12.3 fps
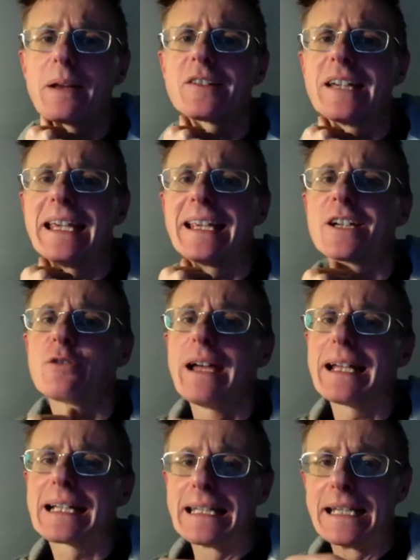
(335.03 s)
it
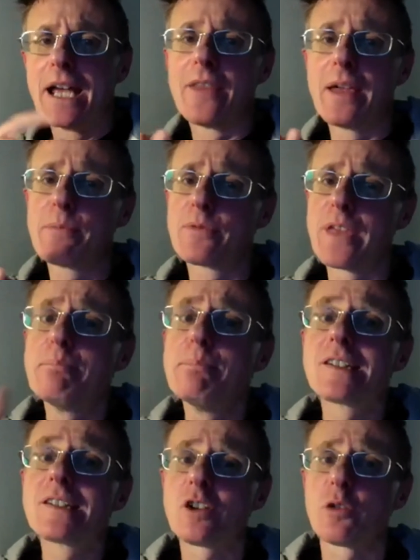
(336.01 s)
incorrectly. They
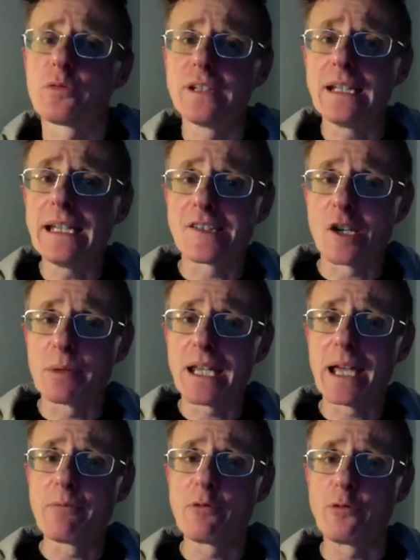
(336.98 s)
missed off the E, so it
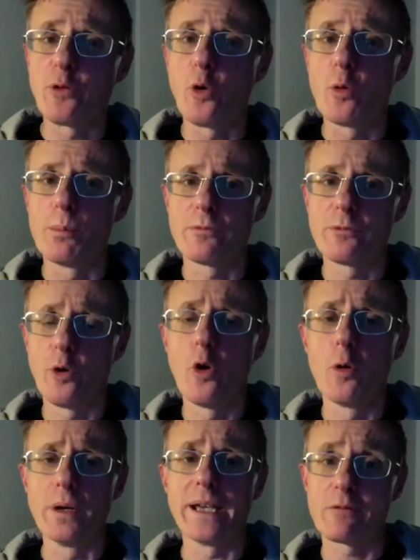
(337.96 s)
became
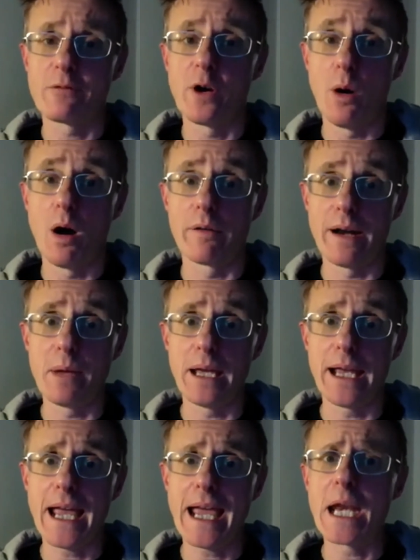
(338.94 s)
Foreman,
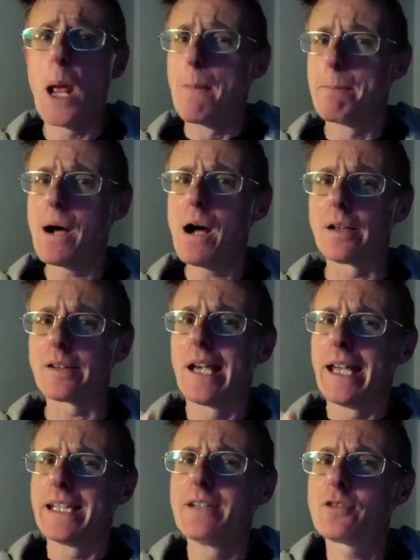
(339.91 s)
F-O-R-M-A-N. But
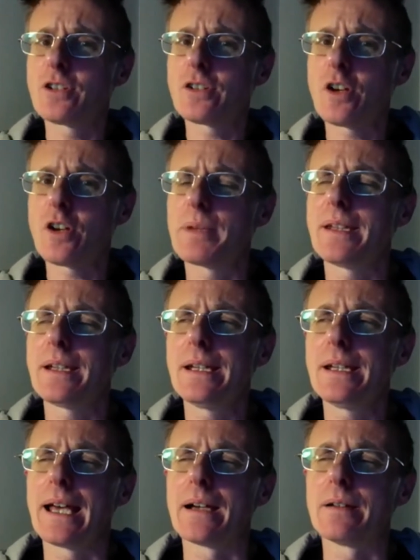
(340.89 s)
you've just got me
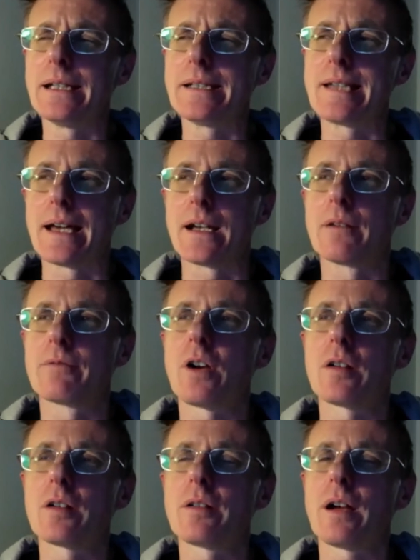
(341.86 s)
thinking now here, Dan. I've
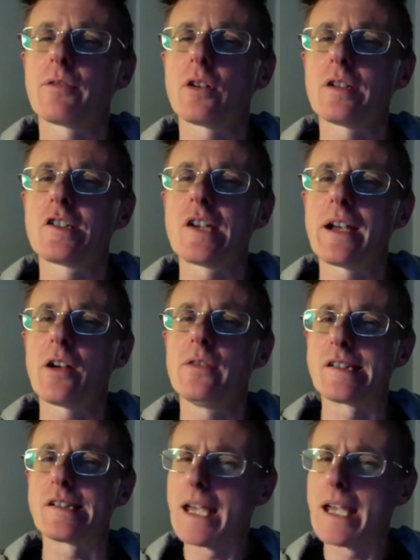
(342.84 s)
got to check on this.